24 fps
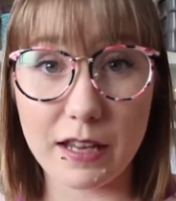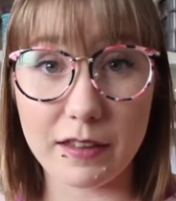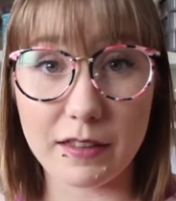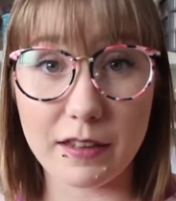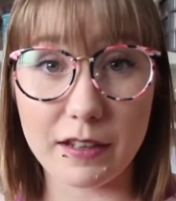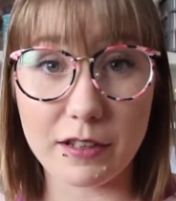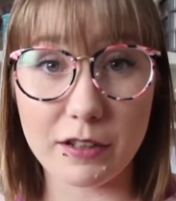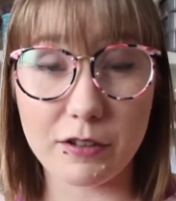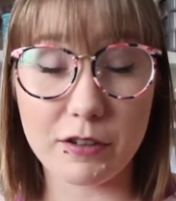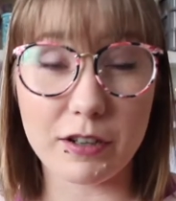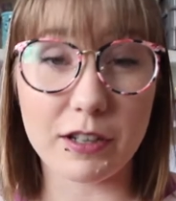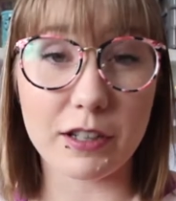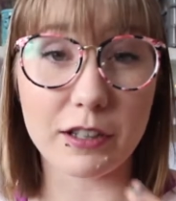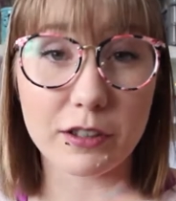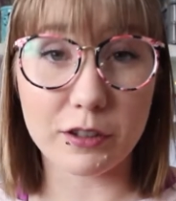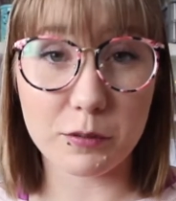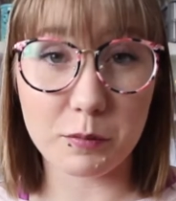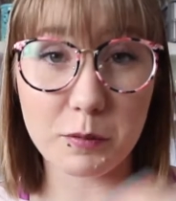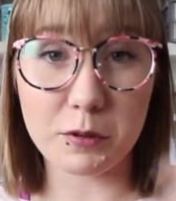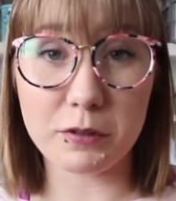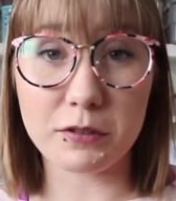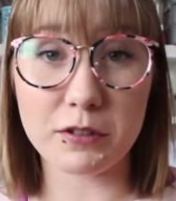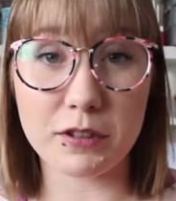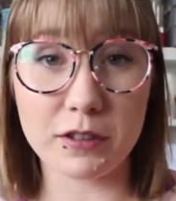and then you can
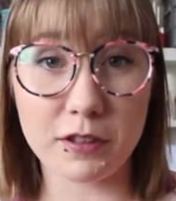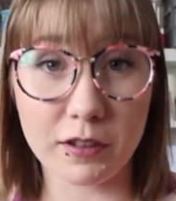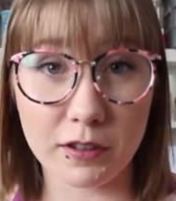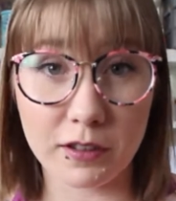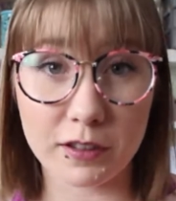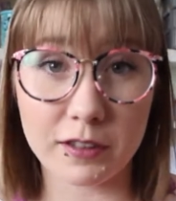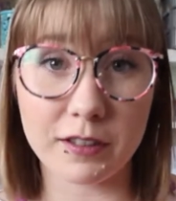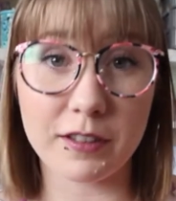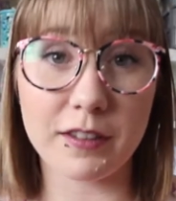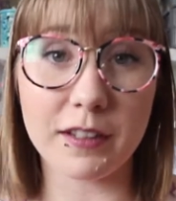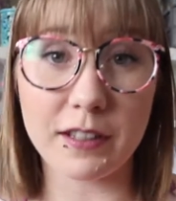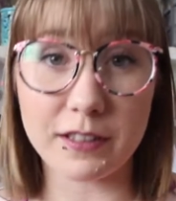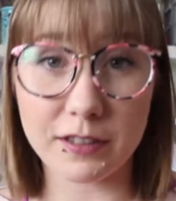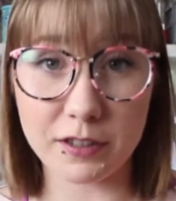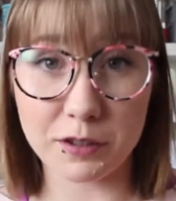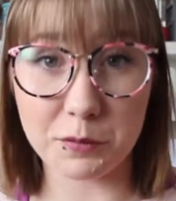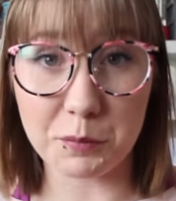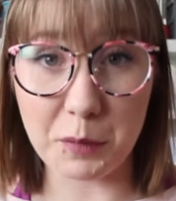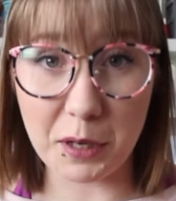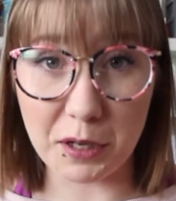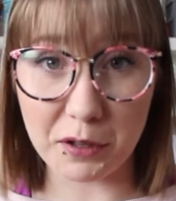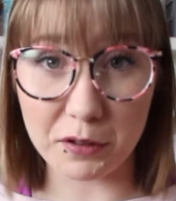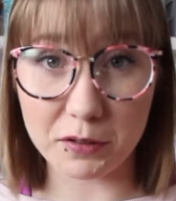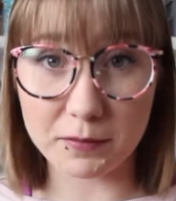expose the dog to that
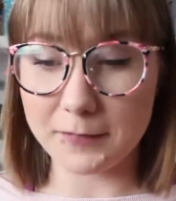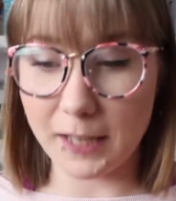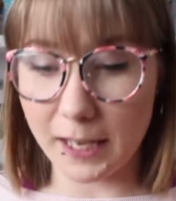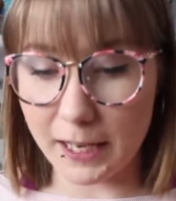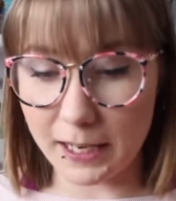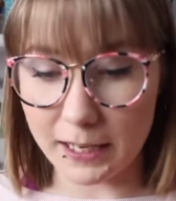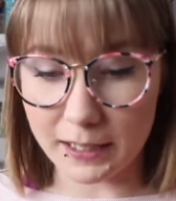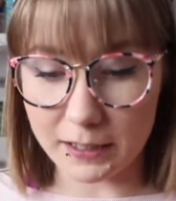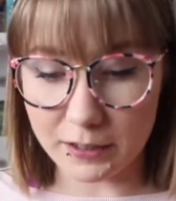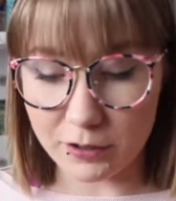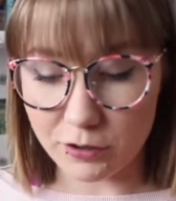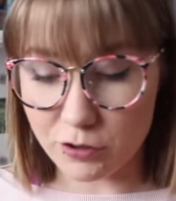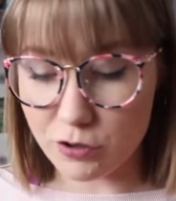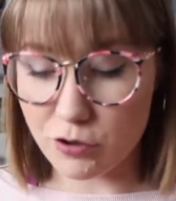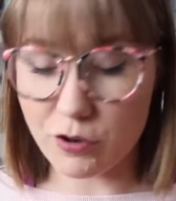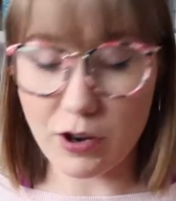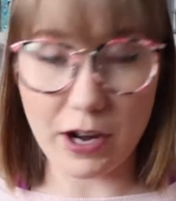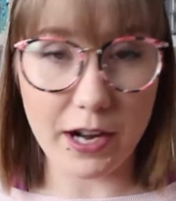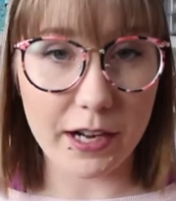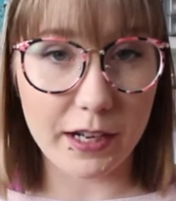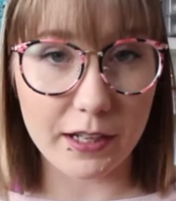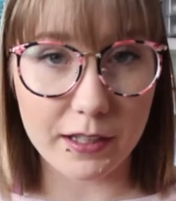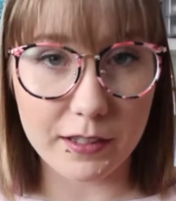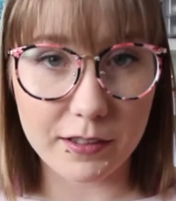smell and
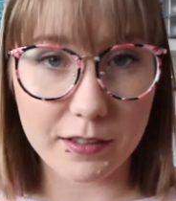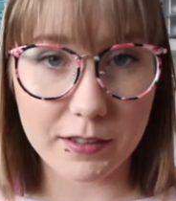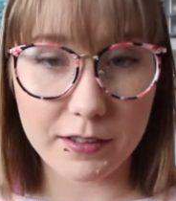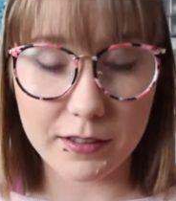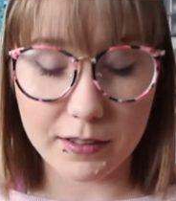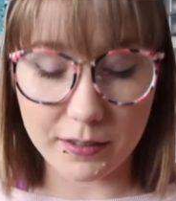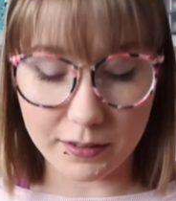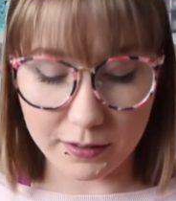train it.